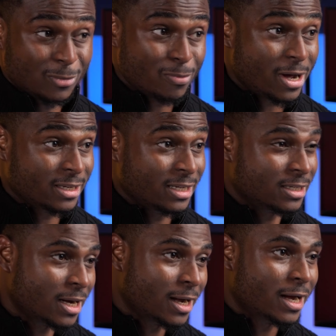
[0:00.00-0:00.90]
to mobile
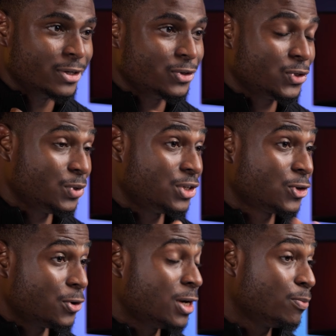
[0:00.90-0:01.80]
data, and due to its
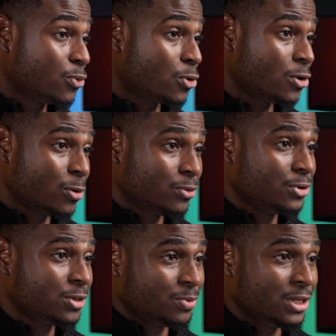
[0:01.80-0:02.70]
current poor
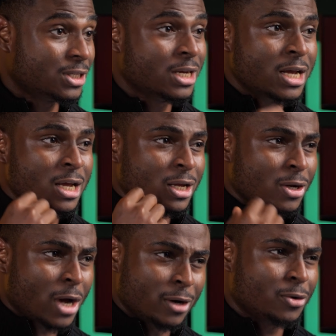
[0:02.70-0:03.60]
upload speeds
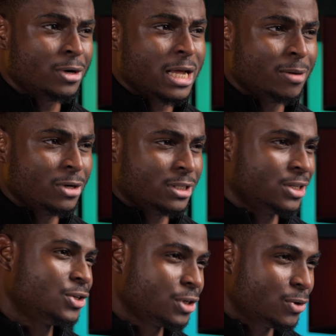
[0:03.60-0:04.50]
and unreliability
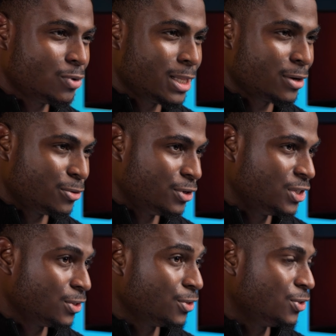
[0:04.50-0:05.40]
in tricky weather
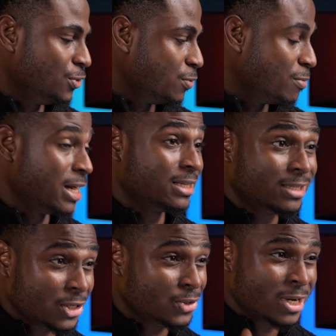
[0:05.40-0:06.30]
conditions, you might
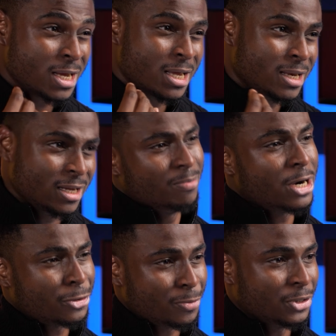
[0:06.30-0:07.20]
still need
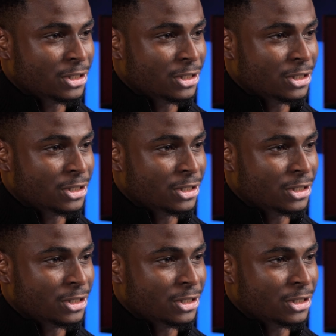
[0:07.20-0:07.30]
backup